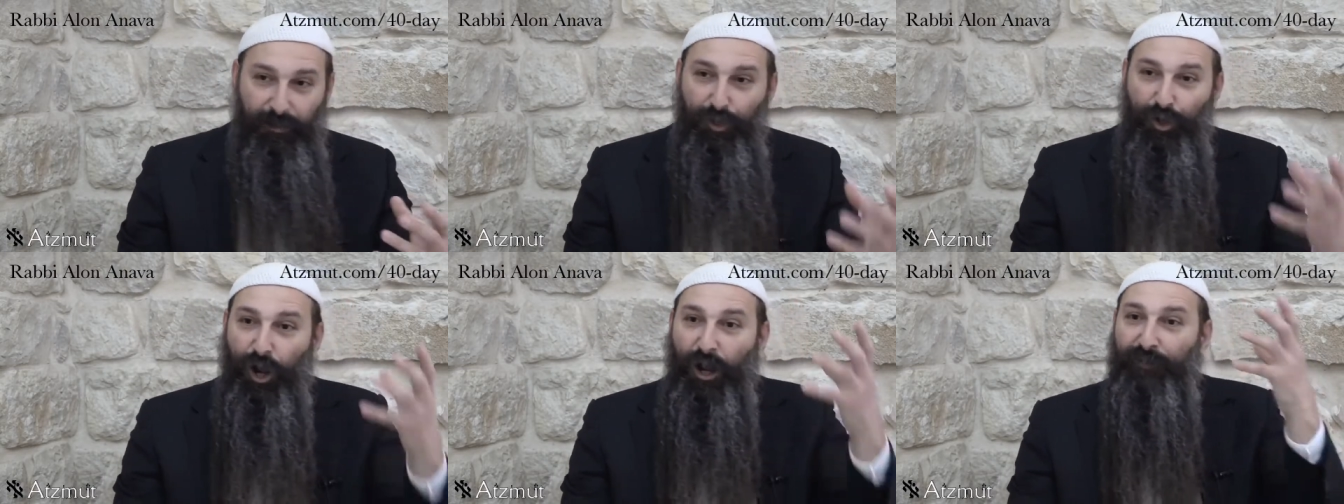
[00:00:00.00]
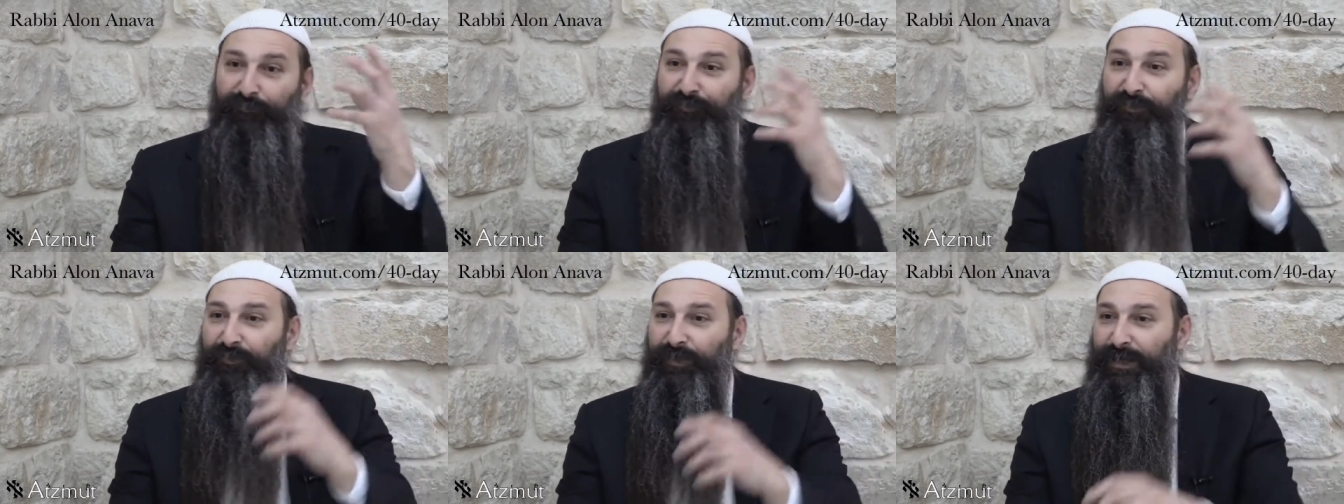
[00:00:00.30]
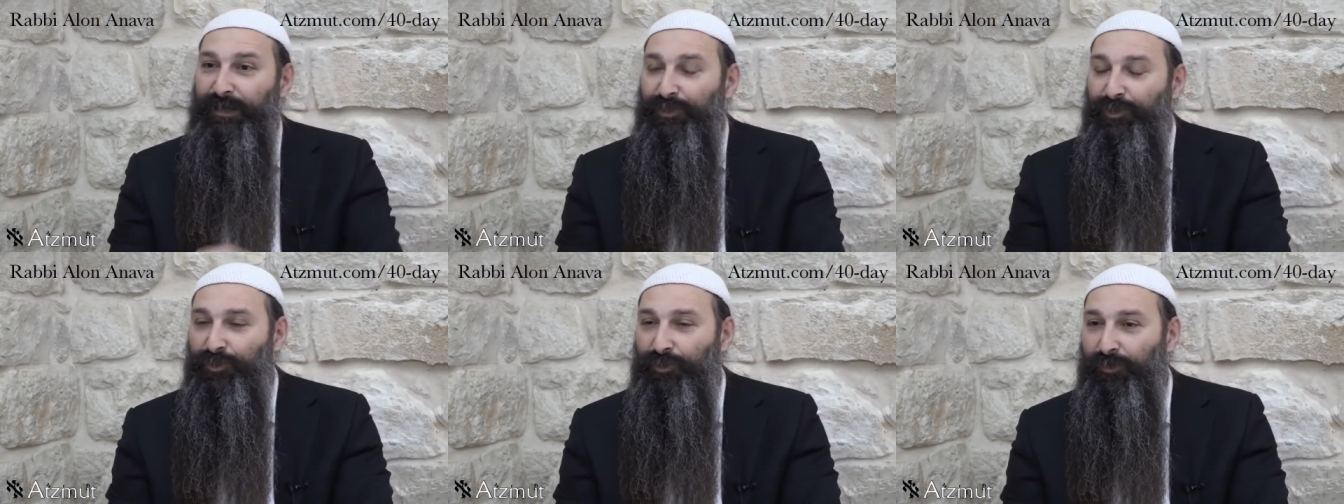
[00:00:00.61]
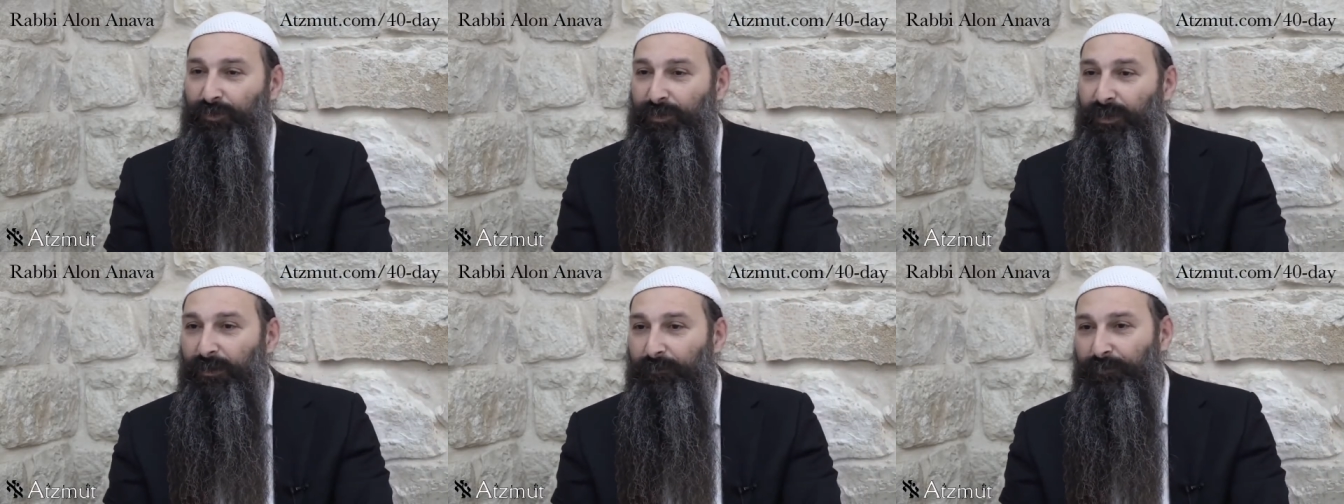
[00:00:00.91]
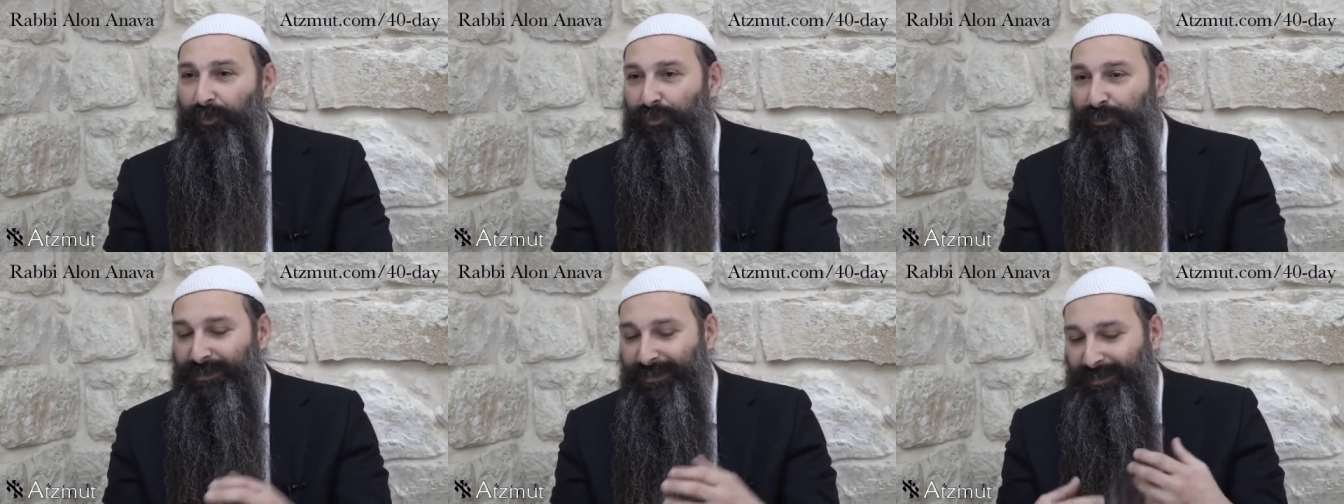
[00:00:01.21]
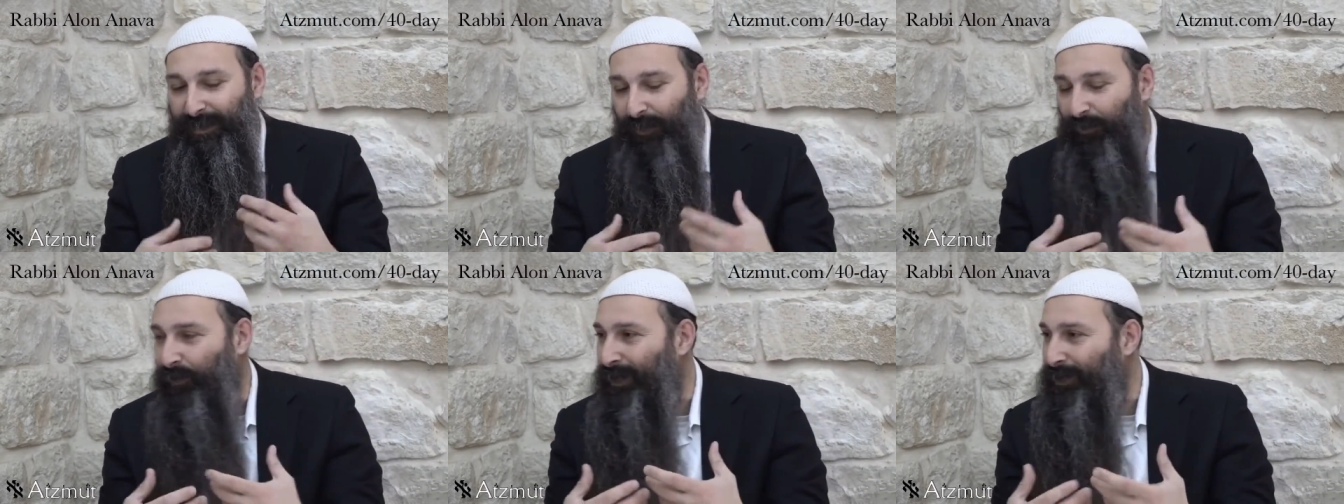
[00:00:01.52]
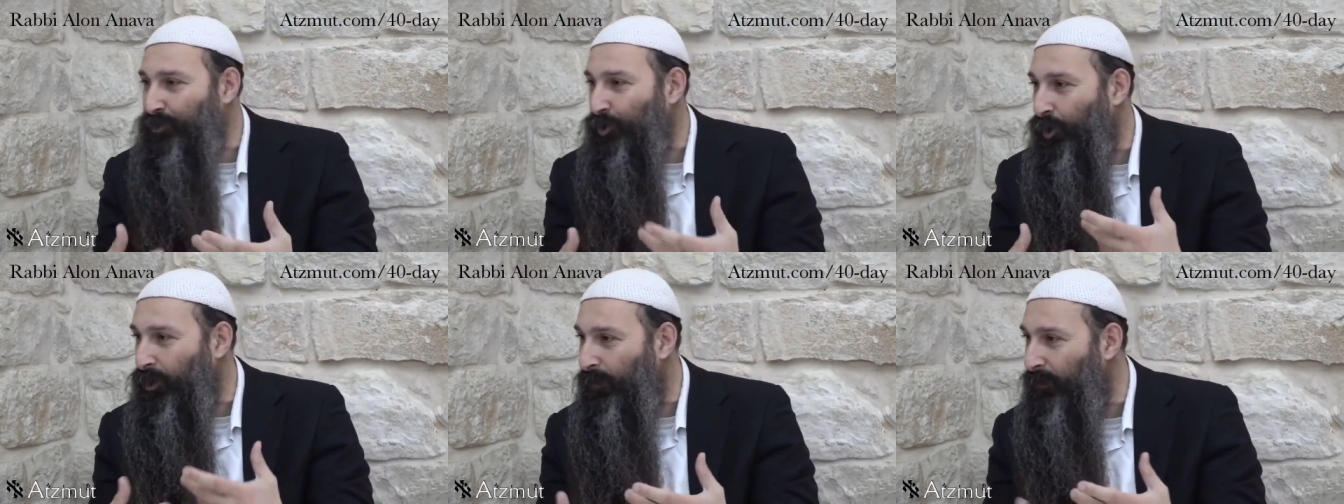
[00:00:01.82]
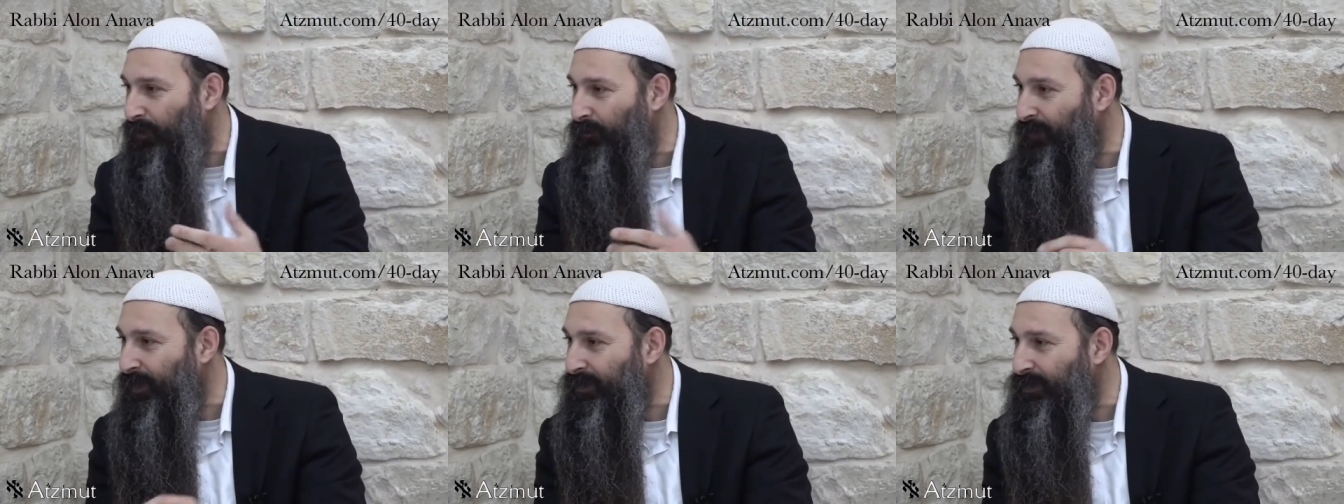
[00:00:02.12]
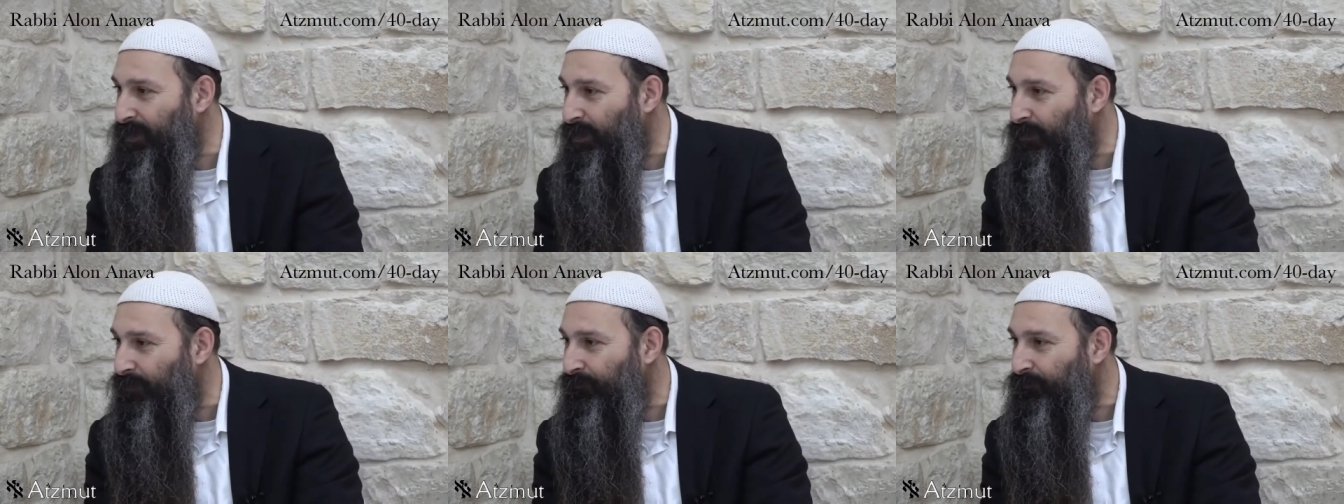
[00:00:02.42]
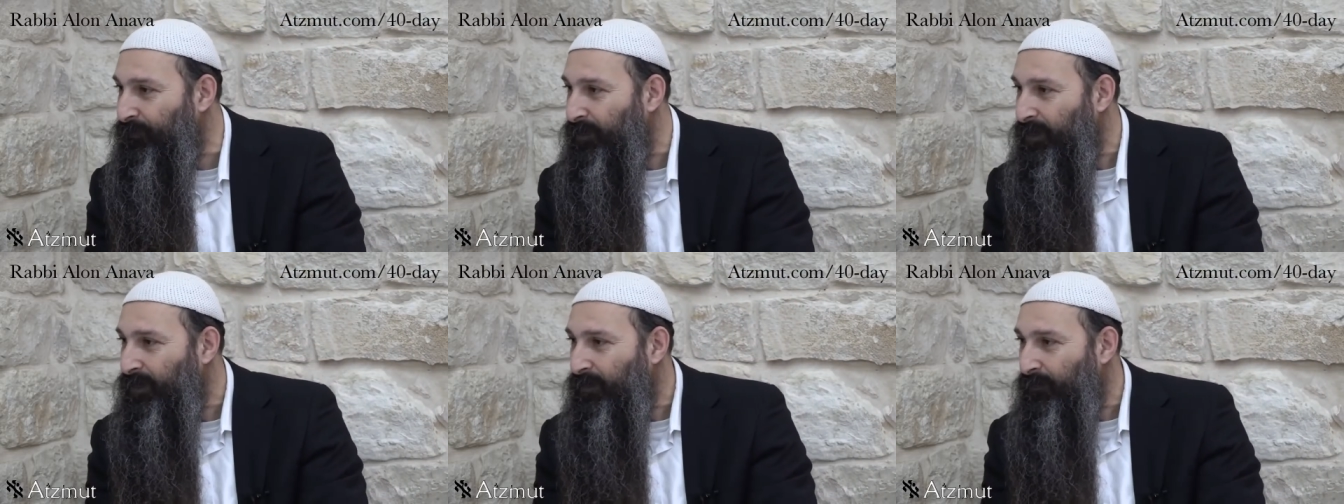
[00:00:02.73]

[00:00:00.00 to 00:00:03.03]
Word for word: God fearing Jew, not I want to talk about myself,